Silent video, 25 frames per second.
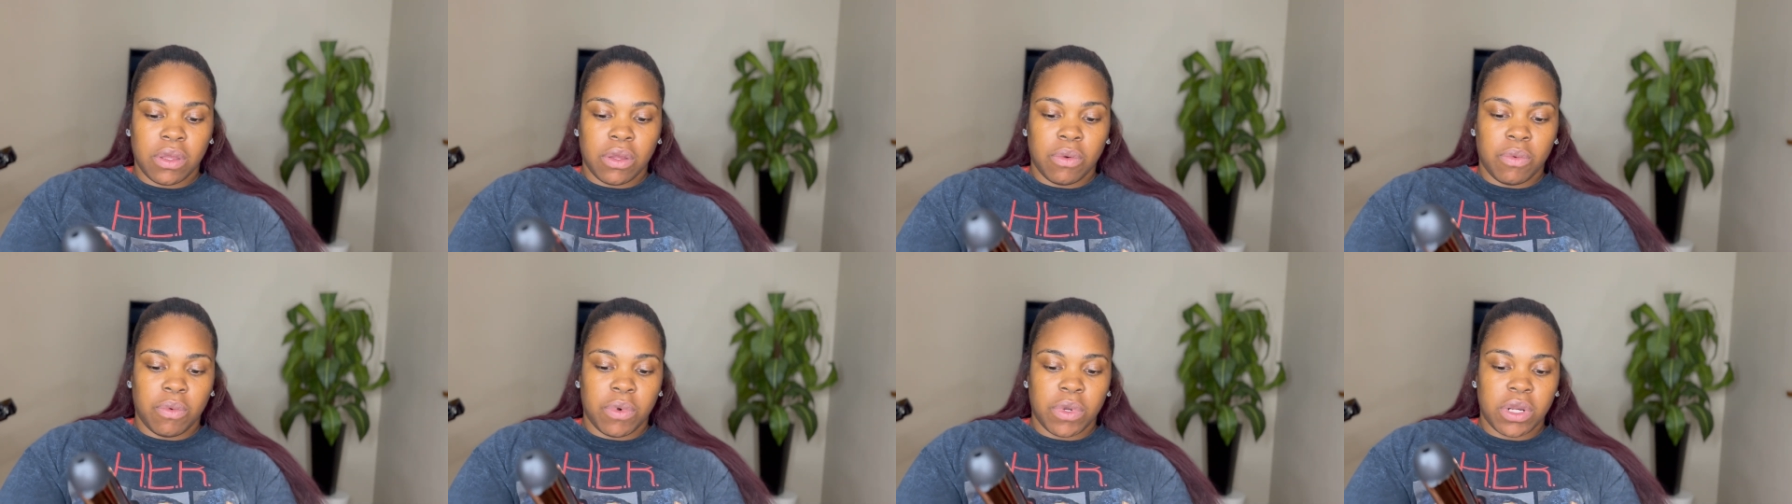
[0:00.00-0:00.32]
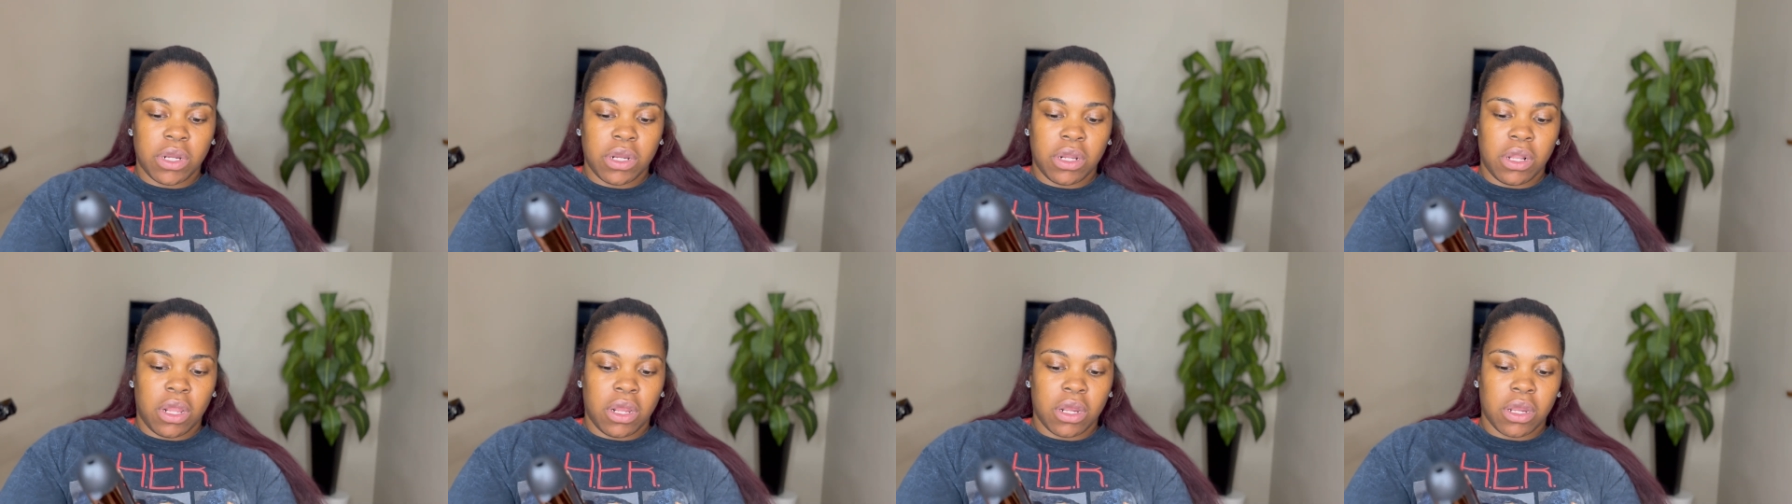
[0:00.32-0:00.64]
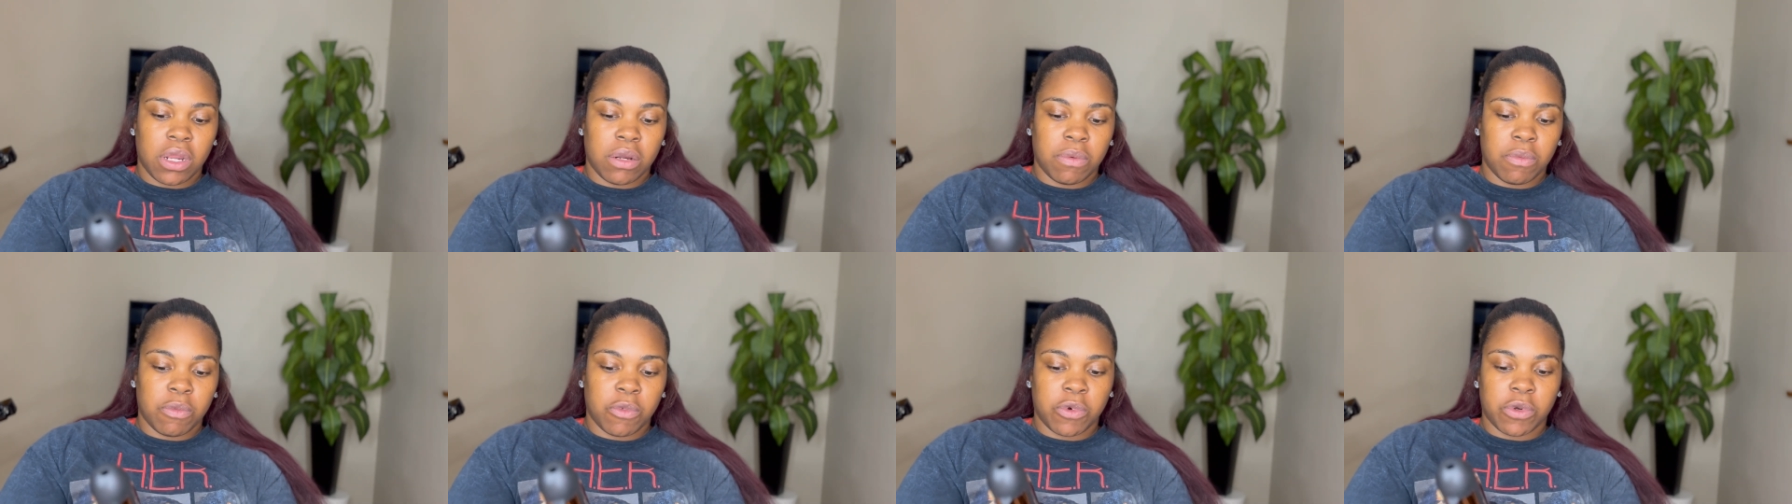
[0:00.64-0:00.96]
One o'clock in
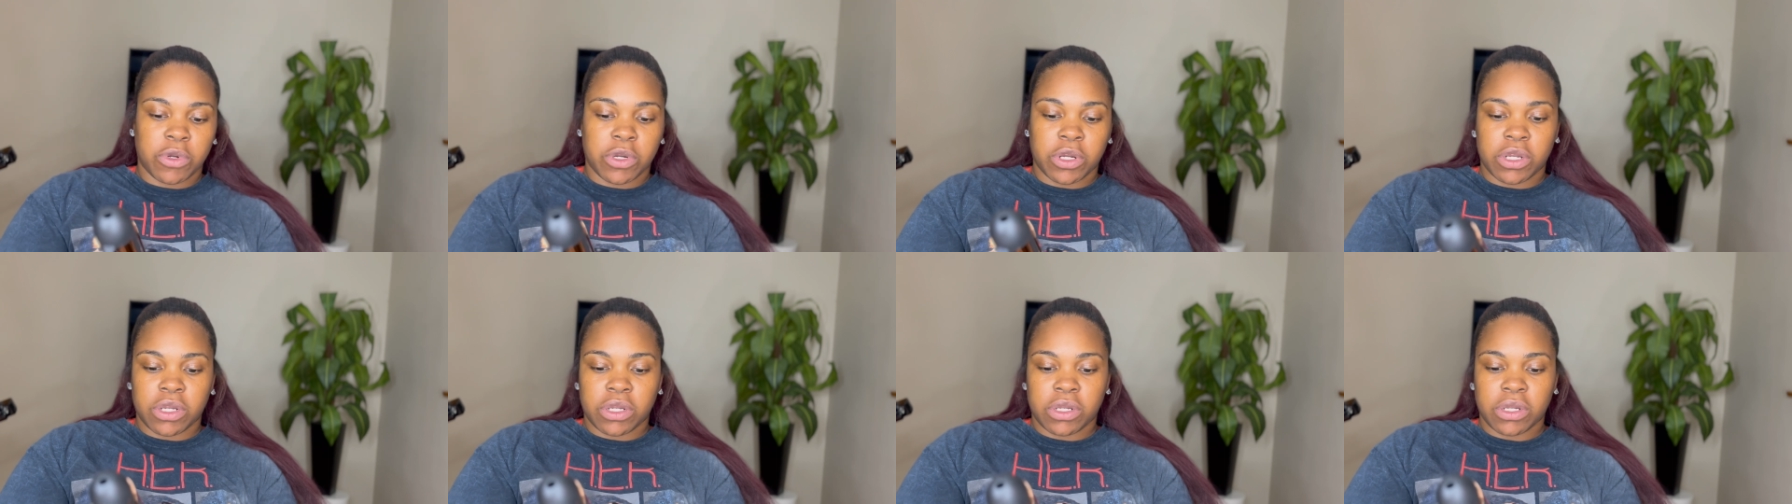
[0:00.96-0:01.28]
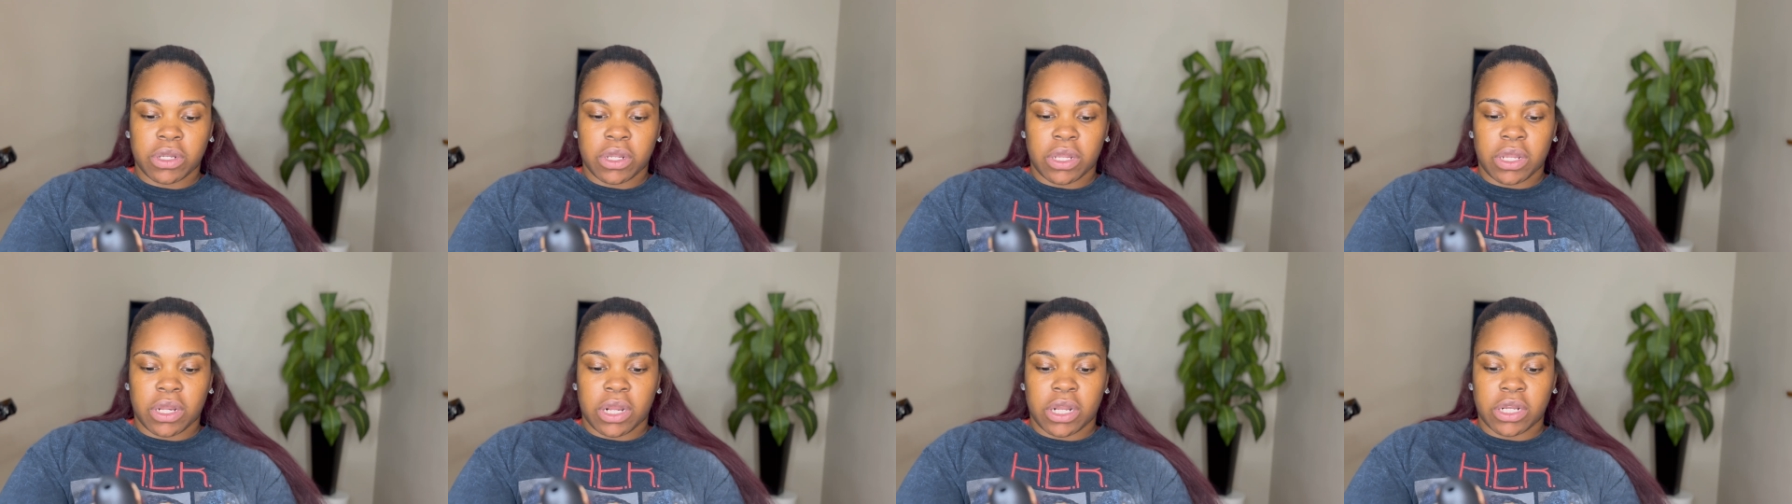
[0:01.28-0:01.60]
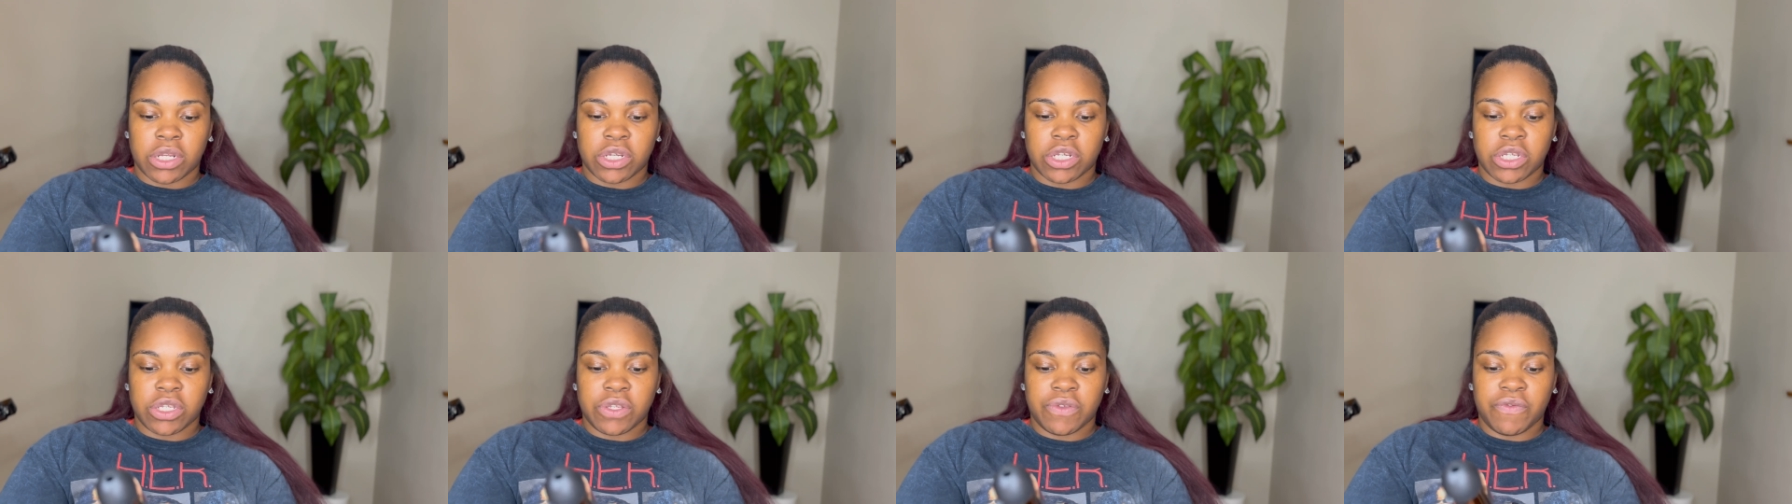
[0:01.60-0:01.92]
the morning, and I
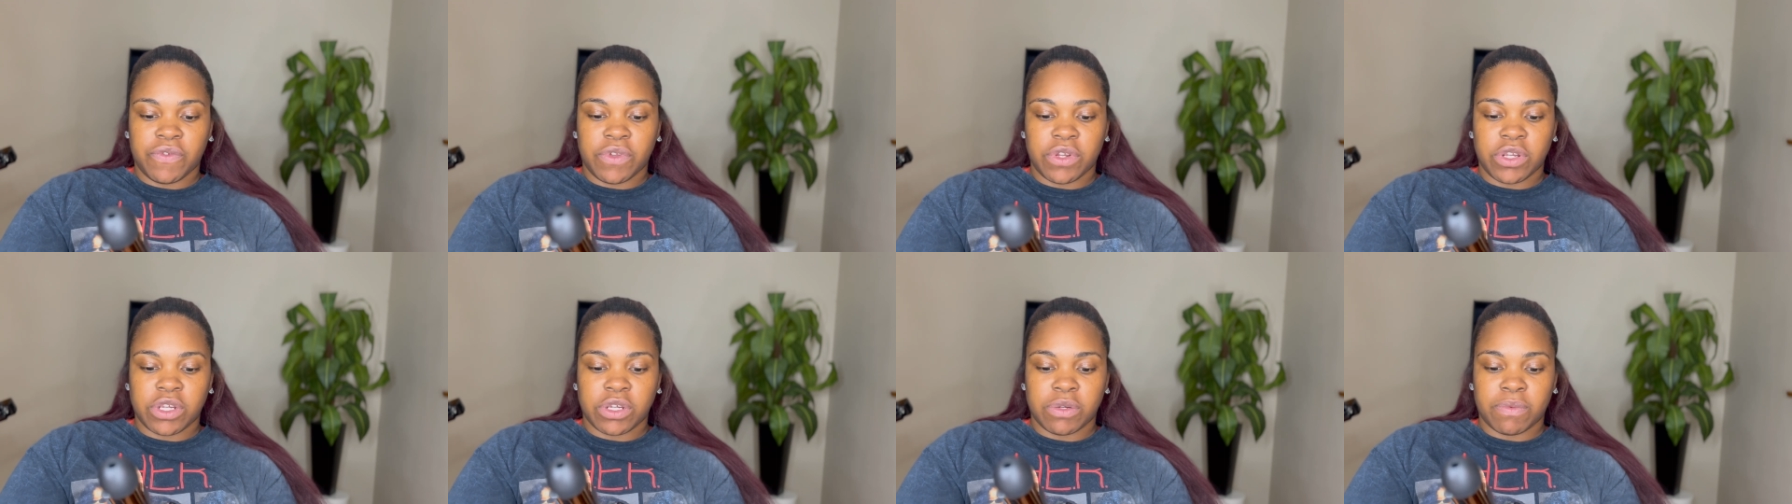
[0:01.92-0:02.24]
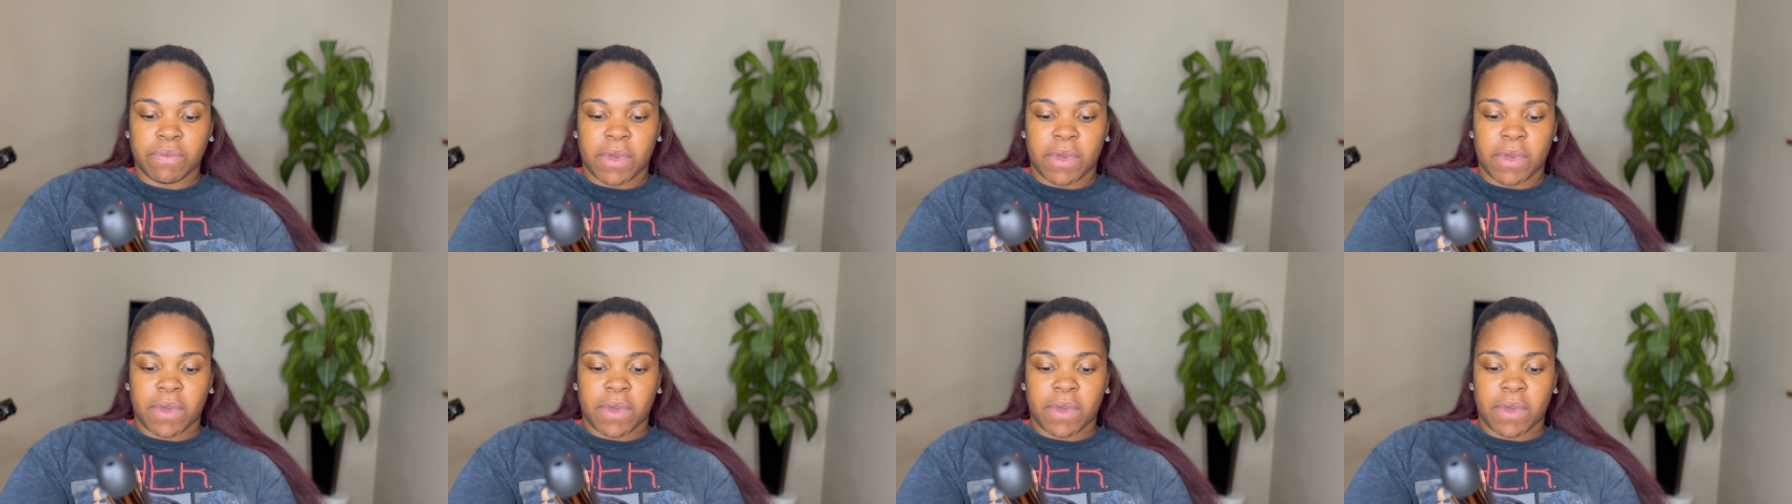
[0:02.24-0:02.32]
just finished